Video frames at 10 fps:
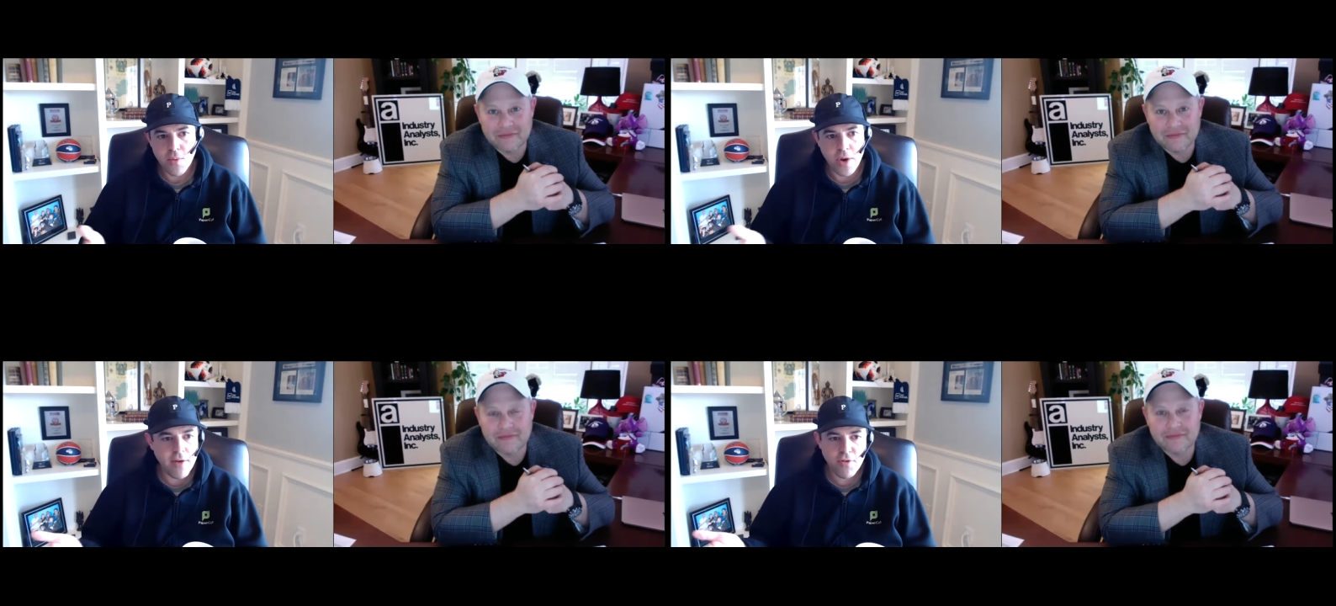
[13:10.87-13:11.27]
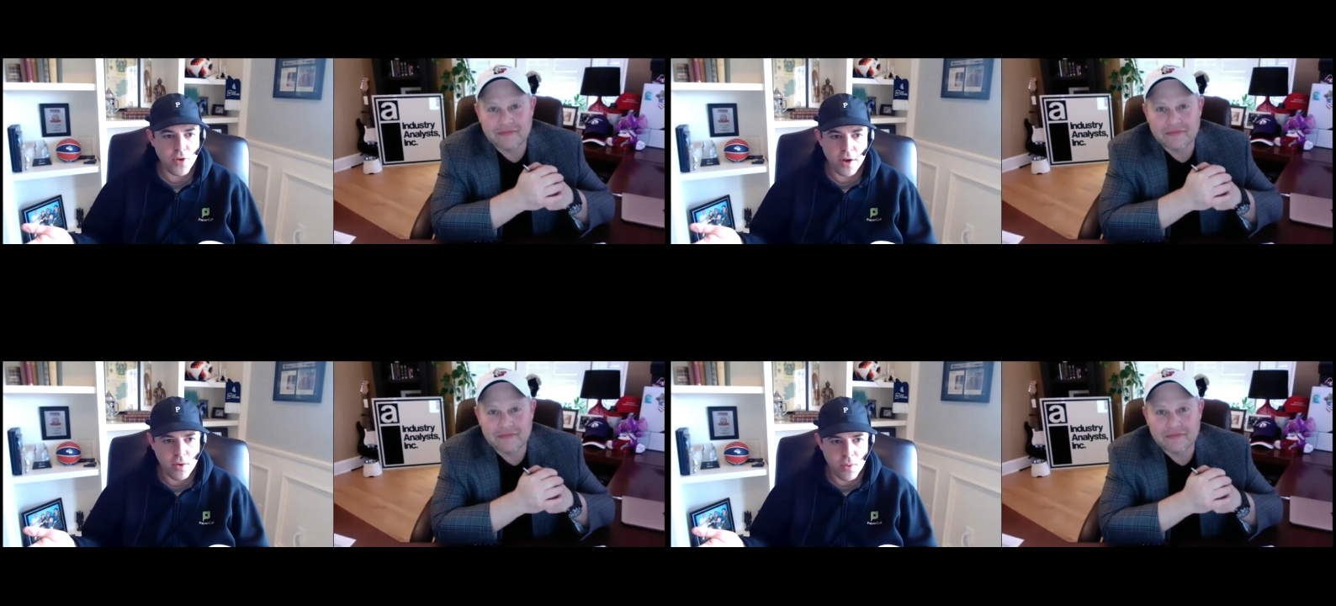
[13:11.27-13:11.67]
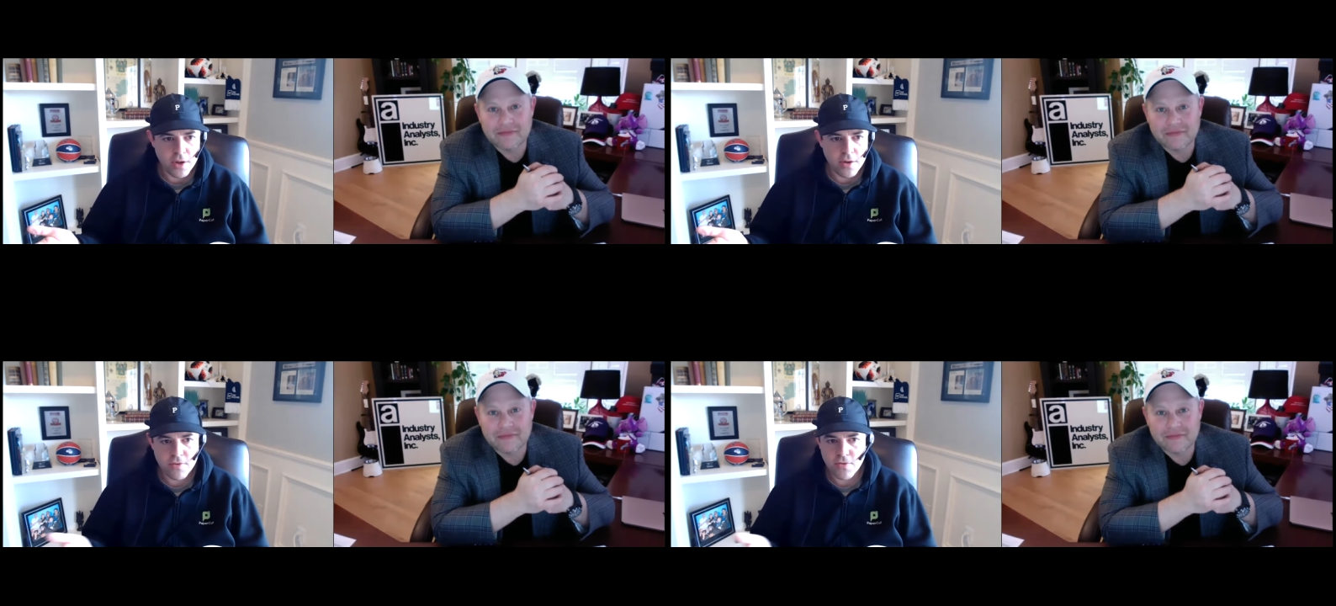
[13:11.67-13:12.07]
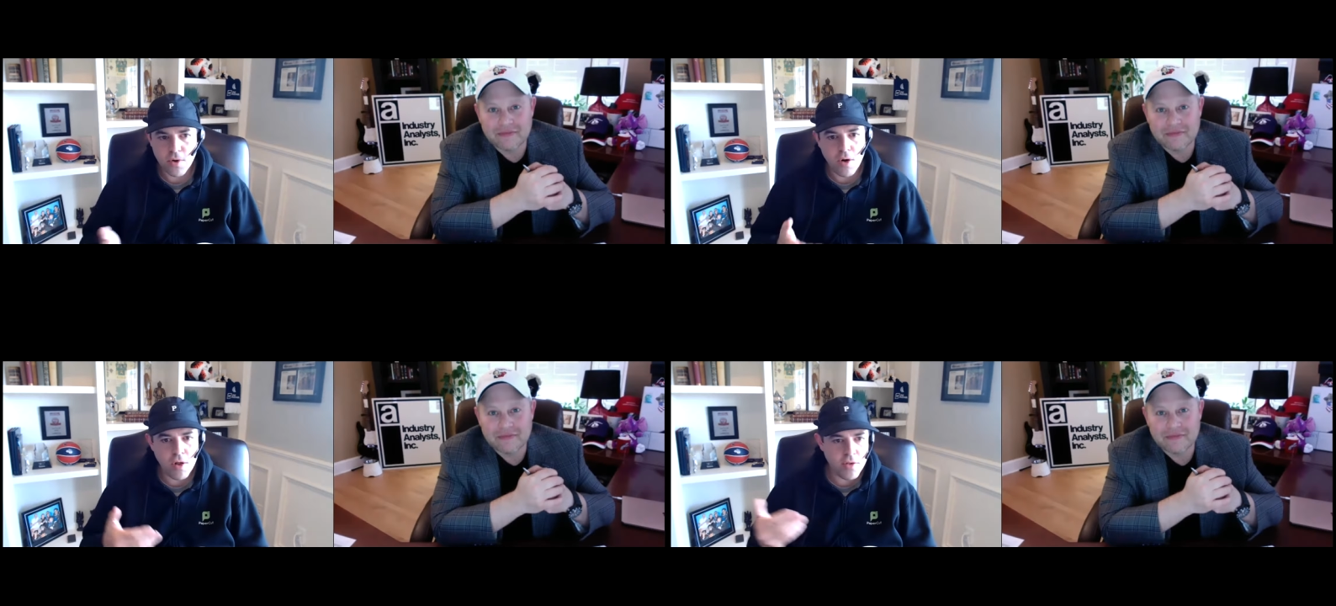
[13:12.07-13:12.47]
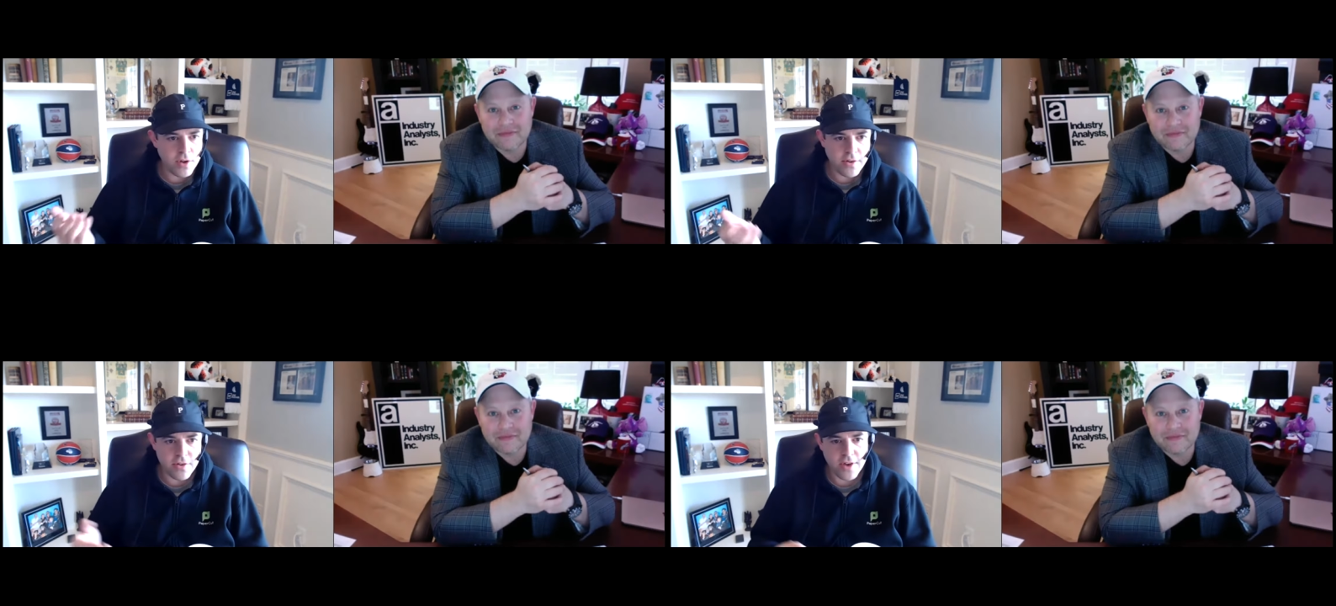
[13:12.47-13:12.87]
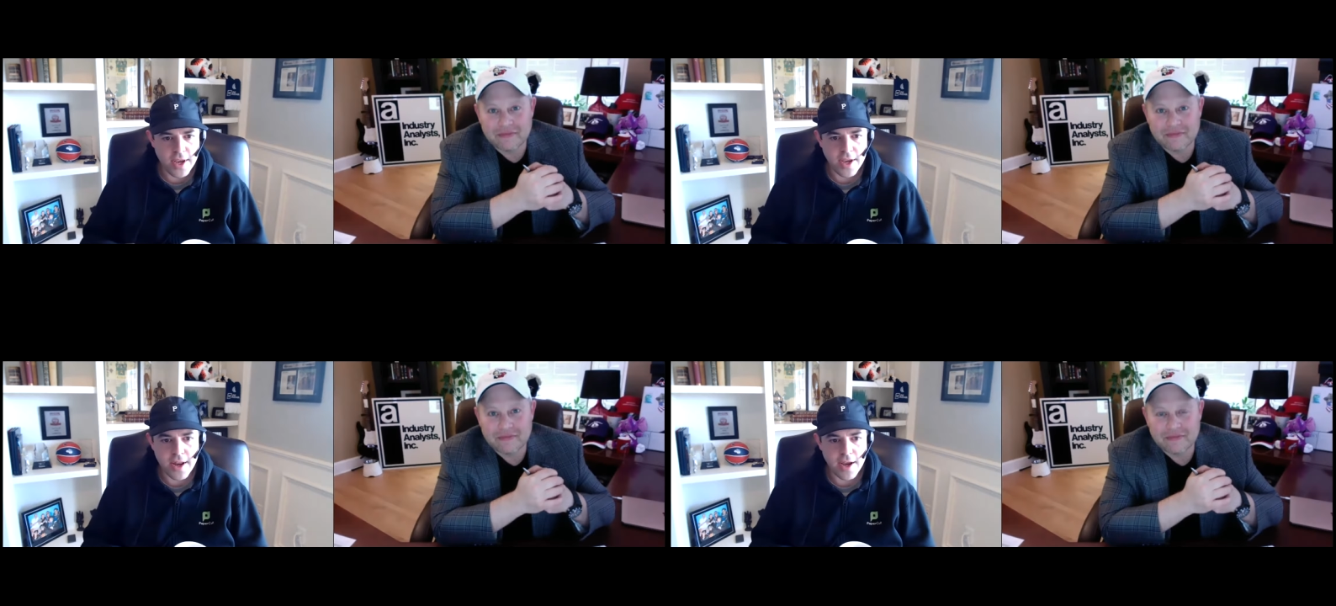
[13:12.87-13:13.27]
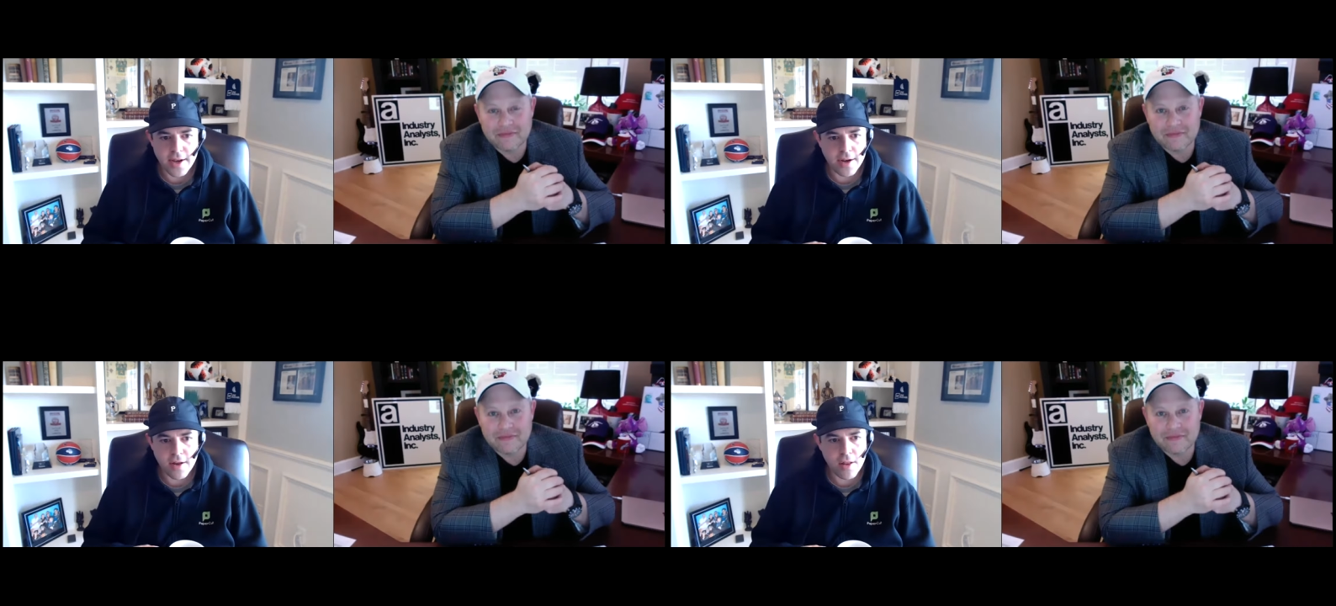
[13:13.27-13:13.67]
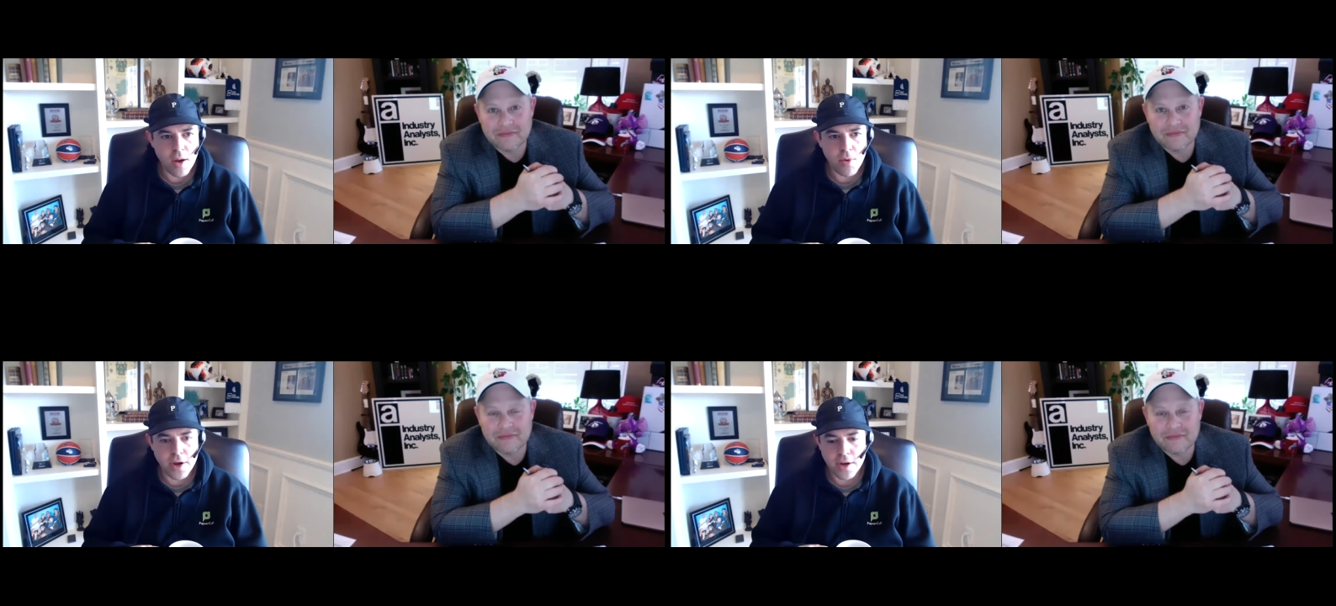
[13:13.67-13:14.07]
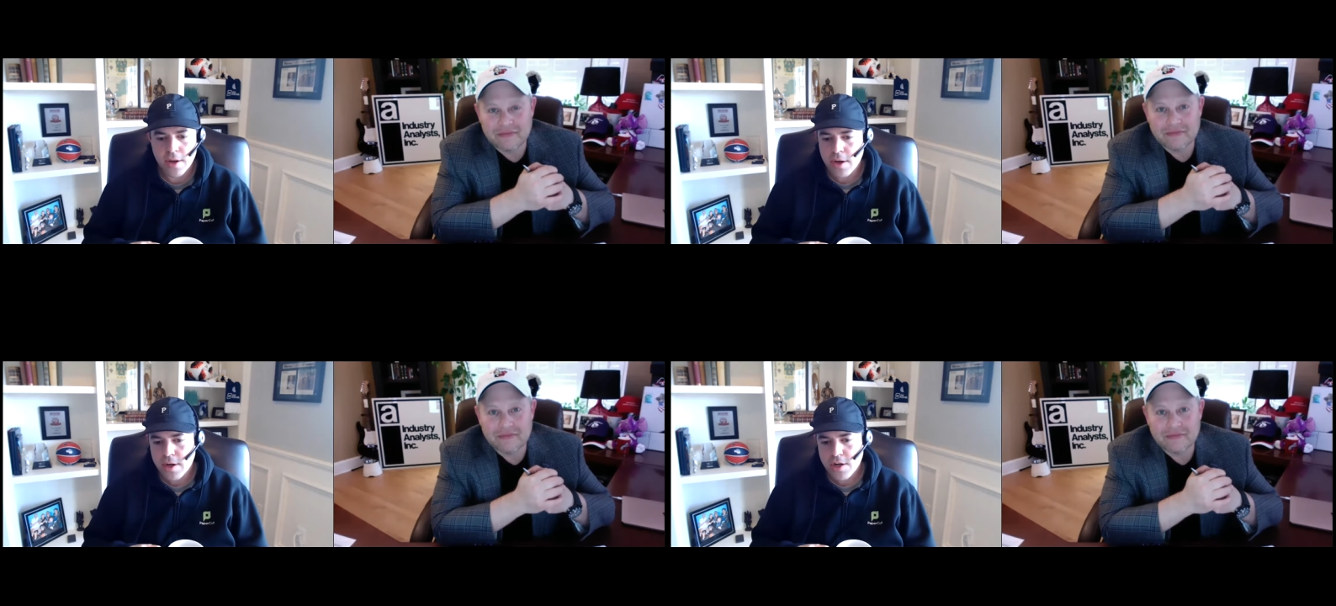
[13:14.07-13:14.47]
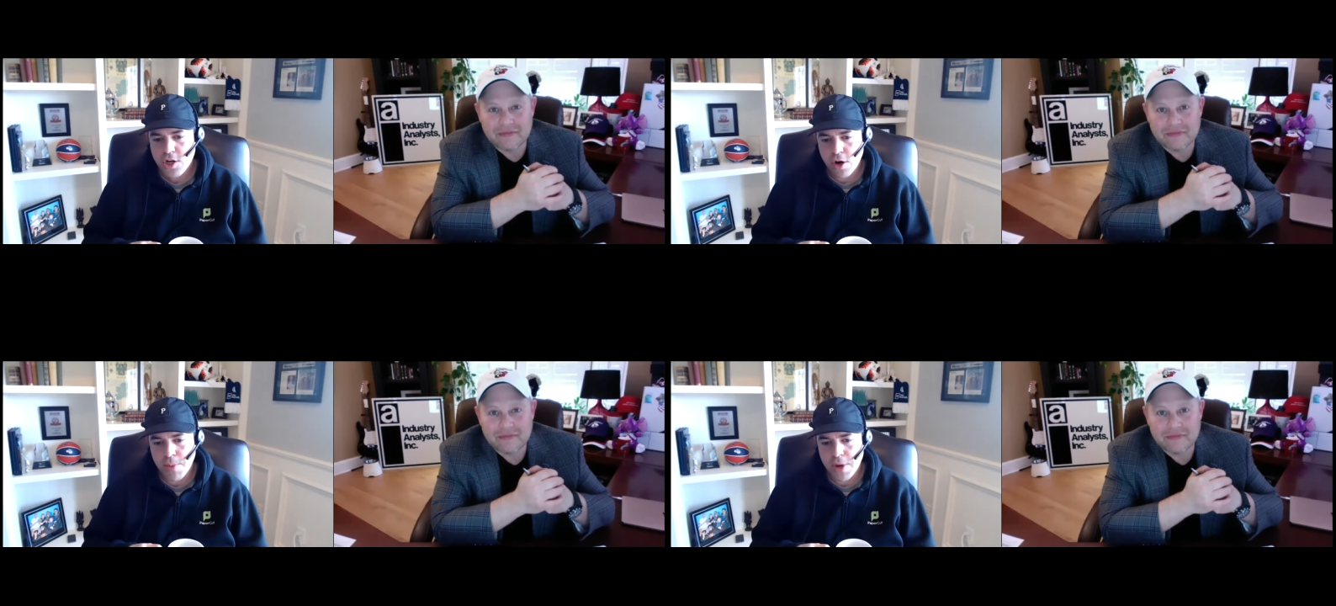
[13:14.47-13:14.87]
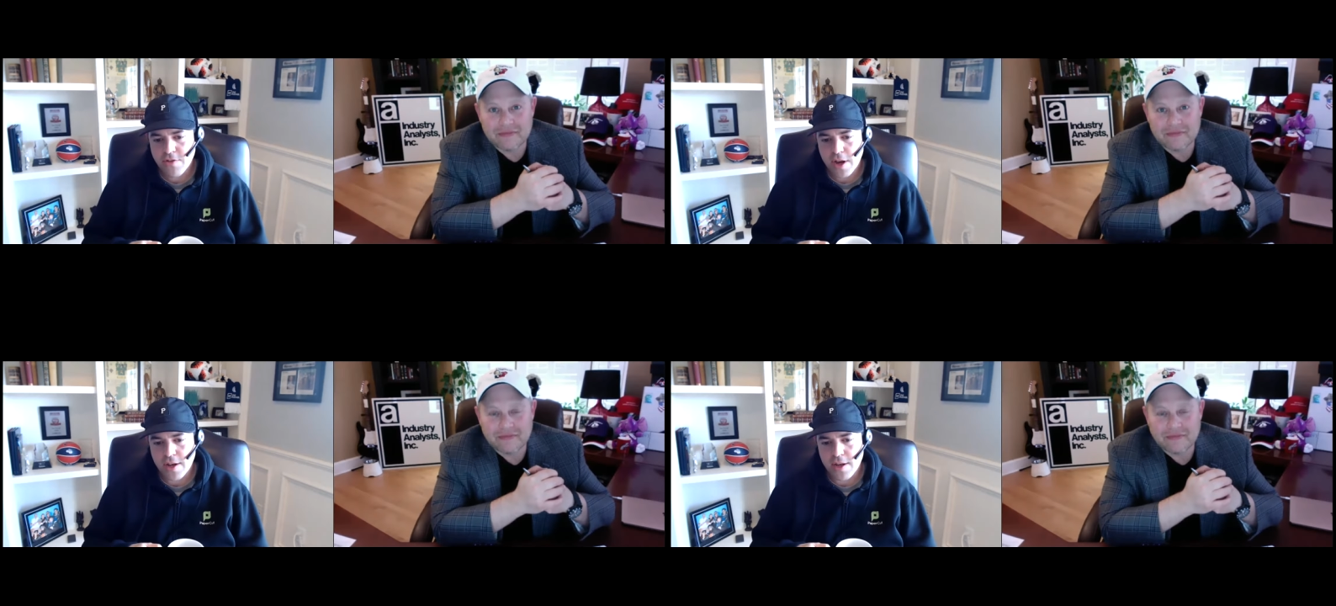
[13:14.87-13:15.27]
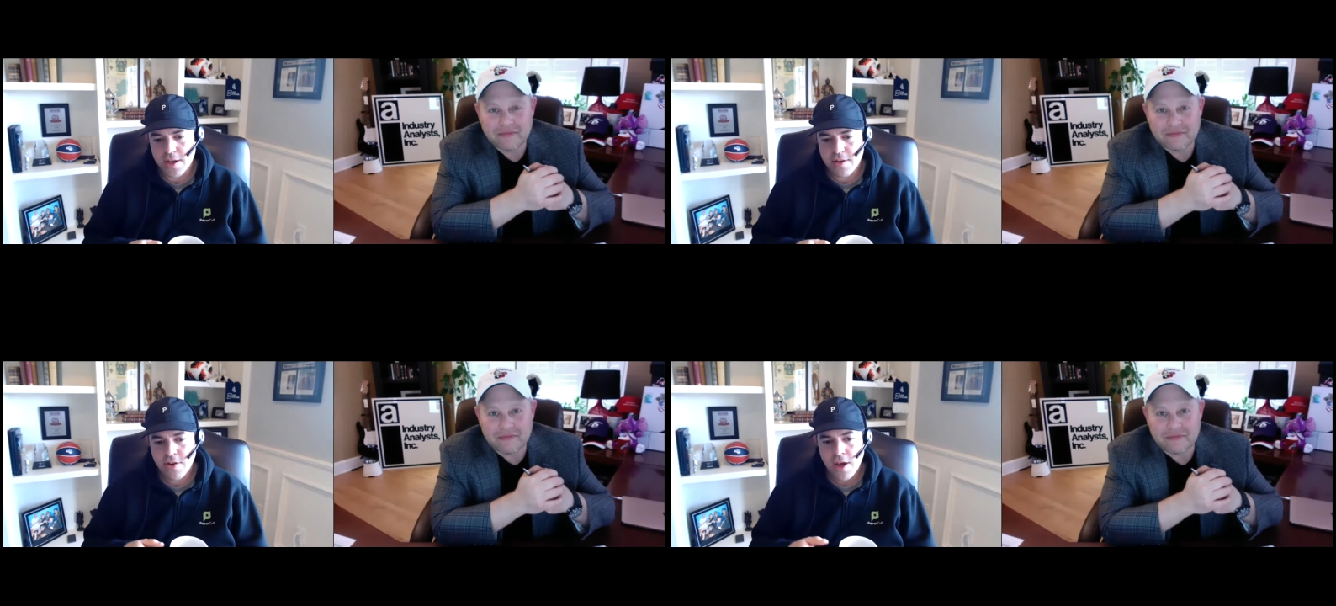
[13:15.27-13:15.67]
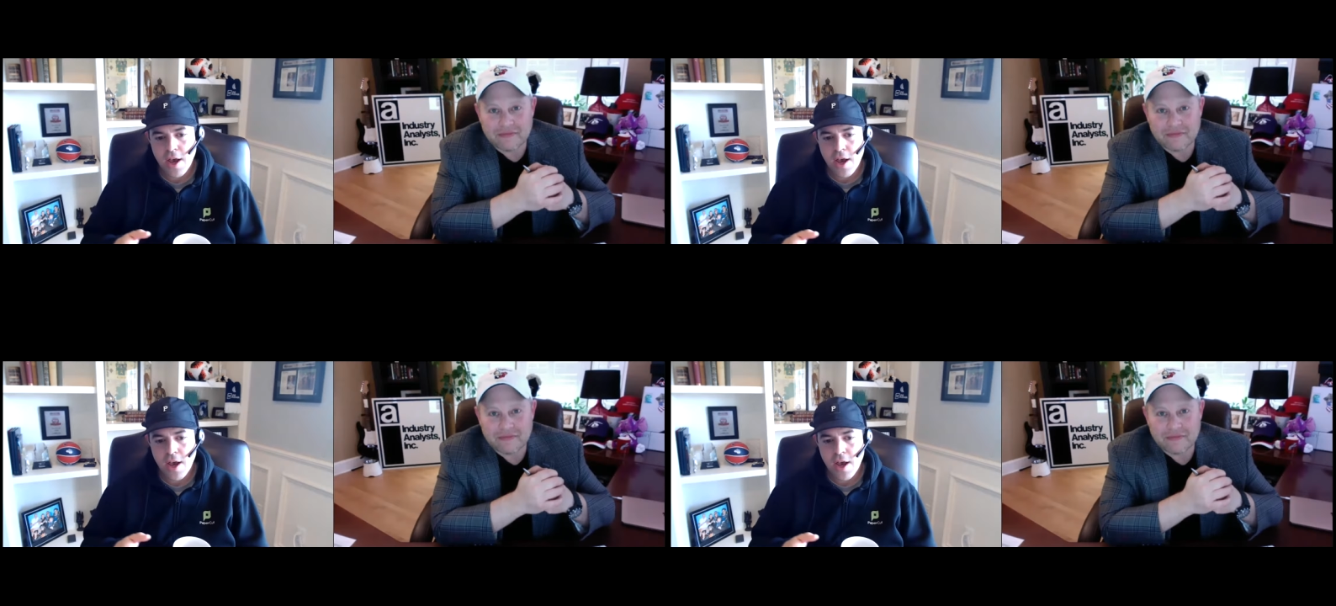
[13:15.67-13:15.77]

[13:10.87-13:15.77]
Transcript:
Speaker 1: we have to find new ways for all of us to stay connected and collaborate share best ideas